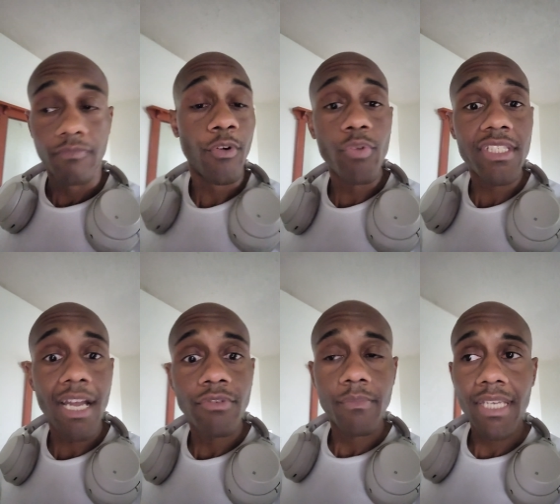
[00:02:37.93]
For which
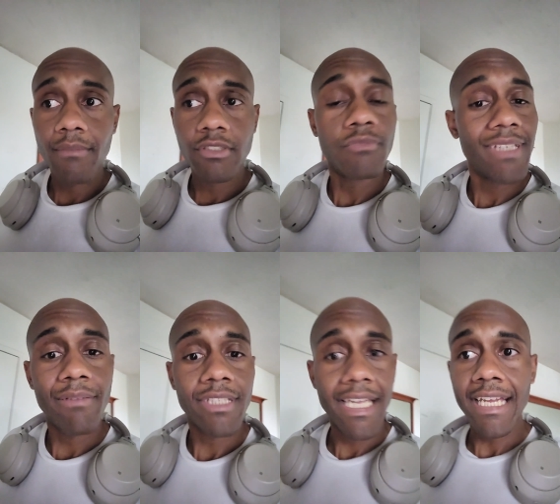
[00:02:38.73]
I would be able to be
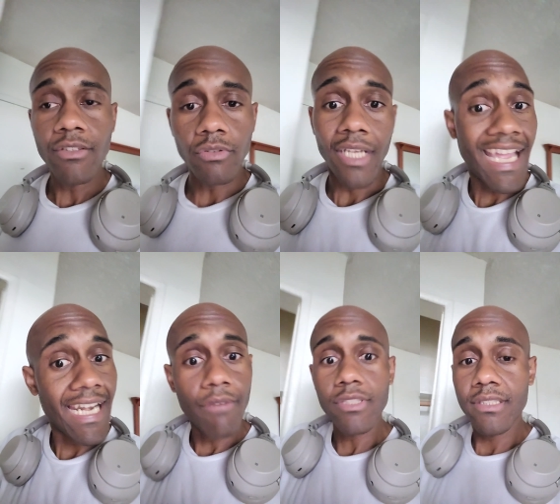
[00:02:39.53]
able to handle,
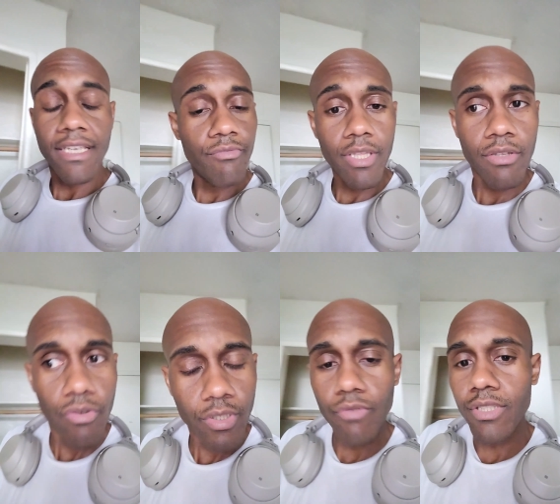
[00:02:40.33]
and I would stay with
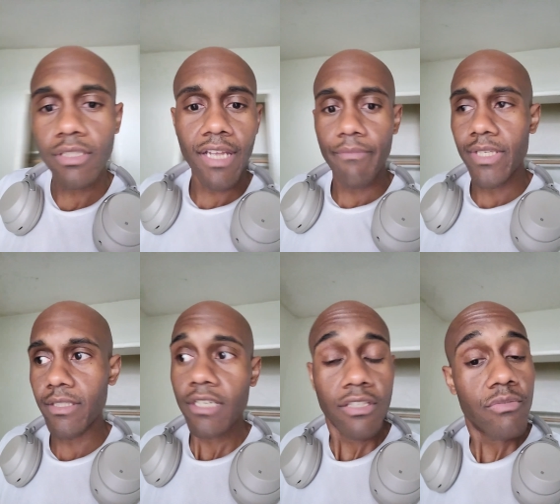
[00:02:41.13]
you, and you would still have me as
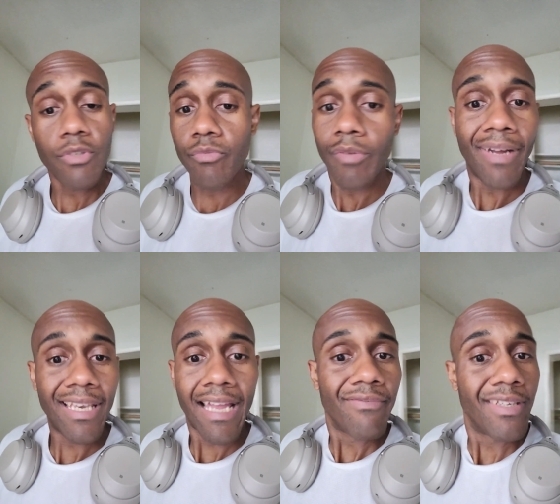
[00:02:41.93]
a customer. And when my
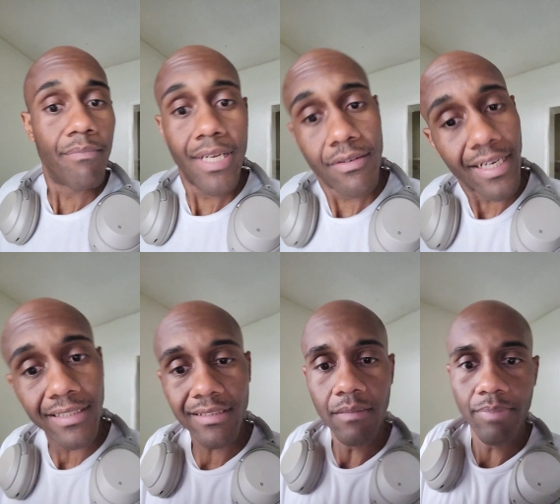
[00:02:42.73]
life get better, I
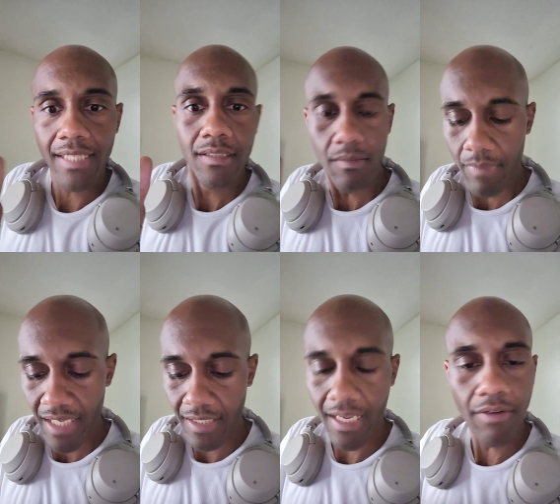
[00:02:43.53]
could slip back to the
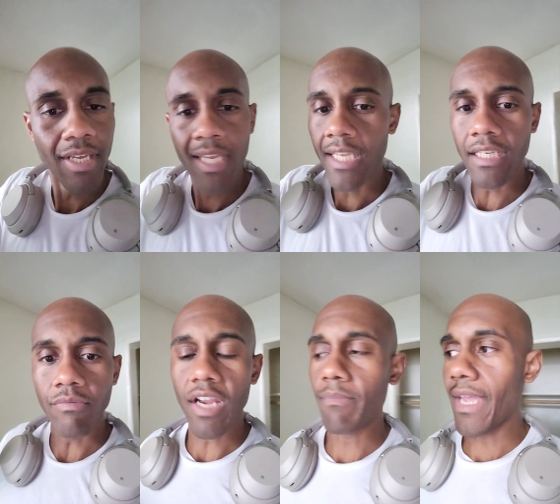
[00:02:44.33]
main account and
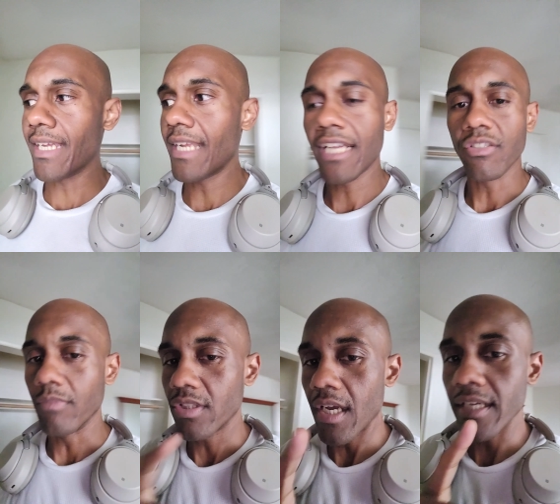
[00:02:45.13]
get right back in action.
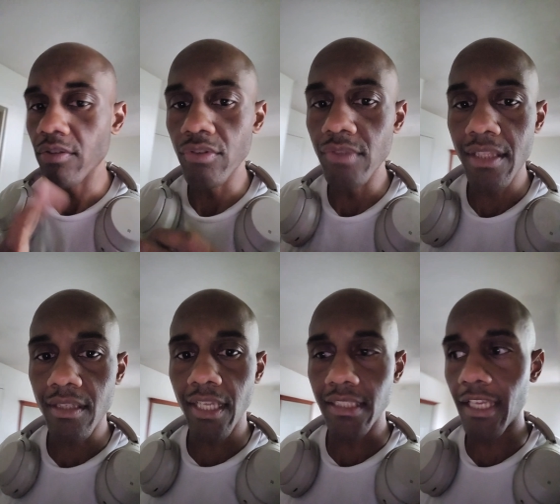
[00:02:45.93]
But y'all ain't gonna do
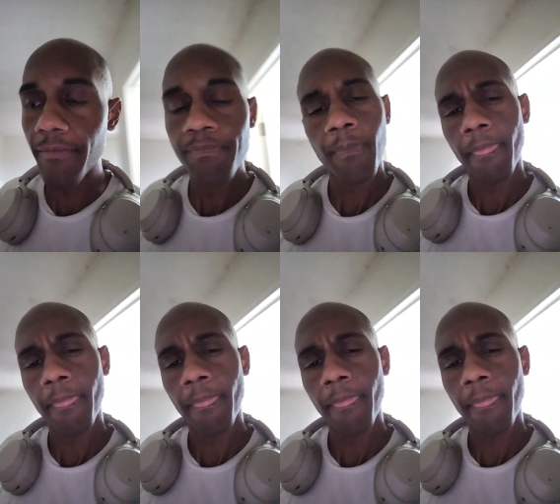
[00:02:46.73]
nothing like that.